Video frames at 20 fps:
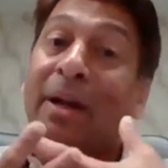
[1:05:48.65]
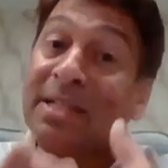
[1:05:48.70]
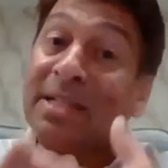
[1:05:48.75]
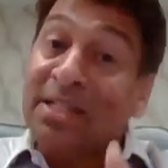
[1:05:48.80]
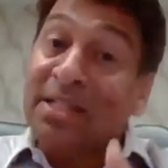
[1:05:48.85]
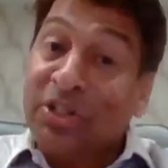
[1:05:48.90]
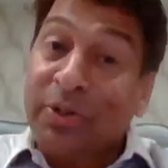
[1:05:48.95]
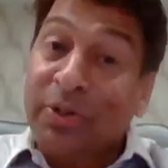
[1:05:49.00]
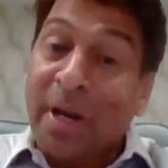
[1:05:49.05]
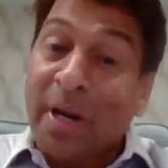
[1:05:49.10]

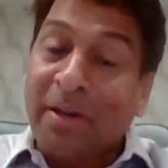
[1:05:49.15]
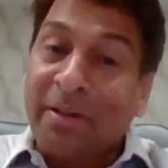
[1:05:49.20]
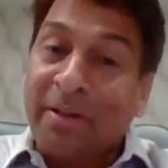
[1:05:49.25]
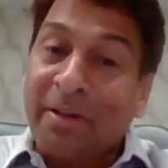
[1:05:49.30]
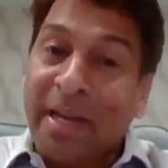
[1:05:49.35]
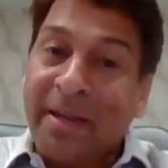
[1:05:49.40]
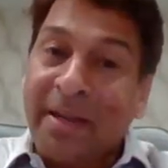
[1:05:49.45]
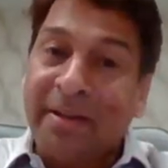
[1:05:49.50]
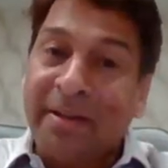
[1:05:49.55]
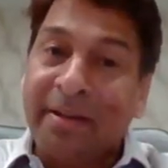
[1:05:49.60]

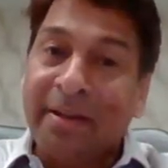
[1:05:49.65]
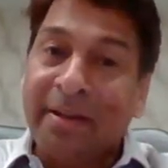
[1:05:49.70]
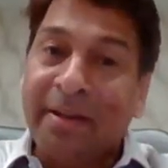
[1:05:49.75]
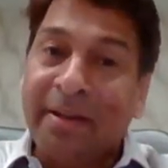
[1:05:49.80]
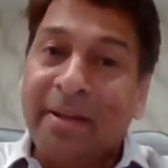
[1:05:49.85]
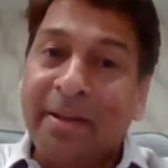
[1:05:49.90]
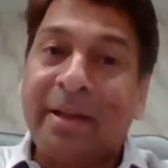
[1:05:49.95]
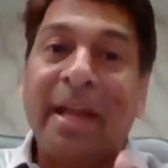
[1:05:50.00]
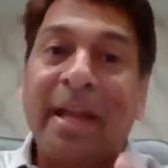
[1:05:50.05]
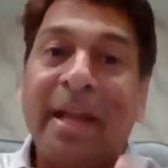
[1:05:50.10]
constructed
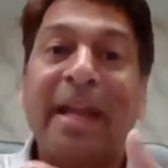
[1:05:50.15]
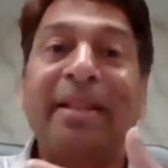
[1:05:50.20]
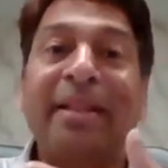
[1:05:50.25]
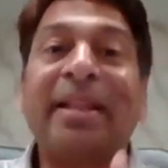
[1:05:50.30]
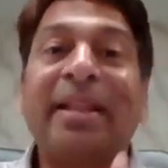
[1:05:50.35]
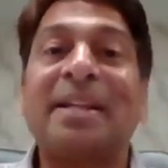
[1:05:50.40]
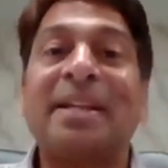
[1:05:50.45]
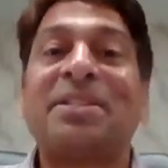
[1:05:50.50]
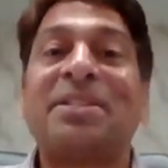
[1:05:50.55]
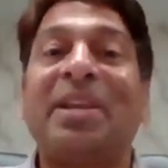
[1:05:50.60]

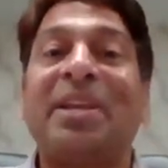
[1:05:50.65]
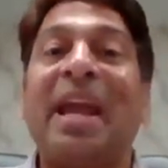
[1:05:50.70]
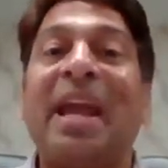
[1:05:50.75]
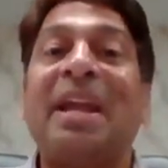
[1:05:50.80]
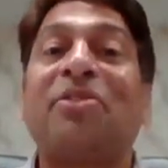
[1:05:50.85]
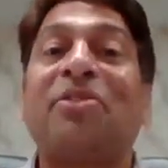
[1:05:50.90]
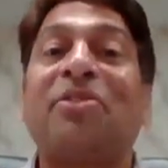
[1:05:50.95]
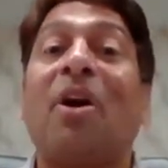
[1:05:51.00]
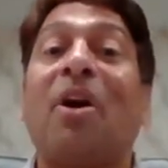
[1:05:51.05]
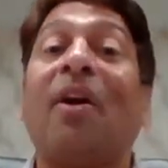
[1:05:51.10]
in the
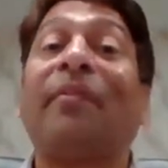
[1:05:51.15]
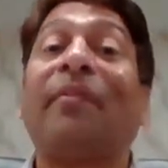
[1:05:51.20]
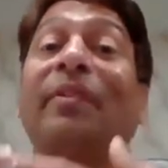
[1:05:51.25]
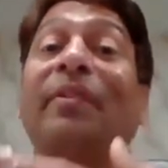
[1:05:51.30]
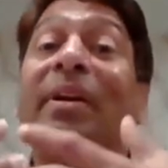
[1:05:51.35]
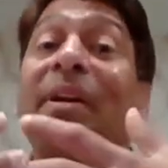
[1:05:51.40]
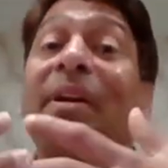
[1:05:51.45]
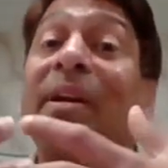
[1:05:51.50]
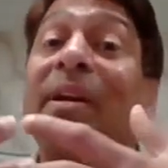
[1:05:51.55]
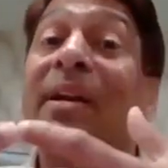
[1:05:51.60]
state of
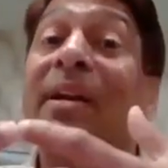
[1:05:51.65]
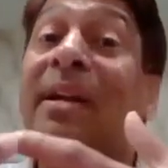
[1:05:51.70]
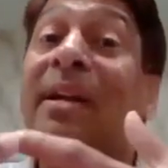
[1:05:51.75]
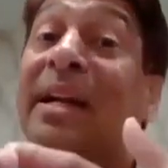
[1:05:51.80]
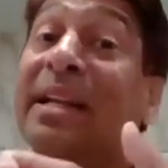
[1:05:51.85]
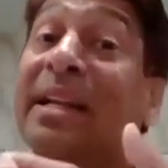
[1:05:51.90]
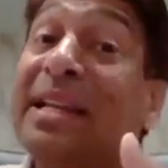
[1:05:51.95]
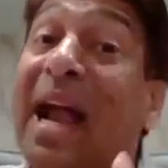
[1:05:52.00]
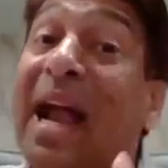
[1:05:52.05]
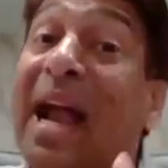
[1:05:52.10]

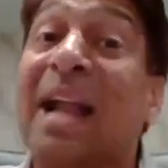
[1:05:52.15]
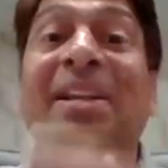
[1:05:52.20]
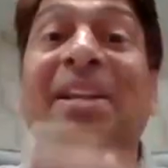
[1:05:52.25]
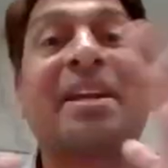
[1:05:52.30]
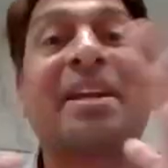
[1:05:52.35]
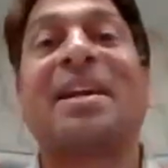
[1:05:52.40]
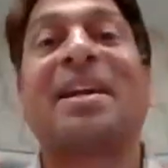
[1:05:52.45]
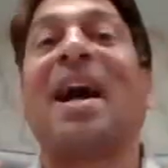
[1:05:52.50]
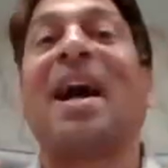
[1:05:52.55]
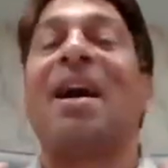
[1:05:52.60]

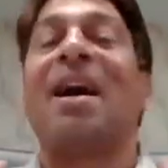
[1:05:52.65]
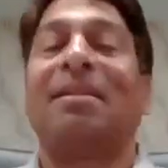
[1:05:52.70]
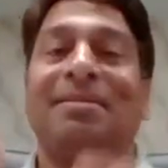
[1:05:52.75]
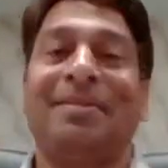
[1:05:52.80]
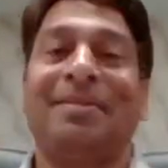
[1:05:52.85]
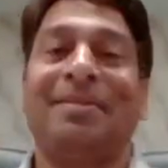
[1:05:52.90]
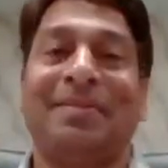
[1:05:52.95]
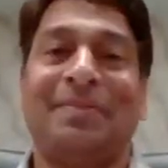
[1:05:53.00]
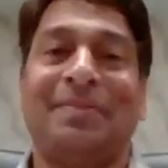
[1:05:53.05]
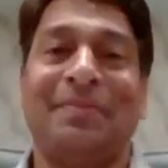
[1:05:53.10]
Karnataka.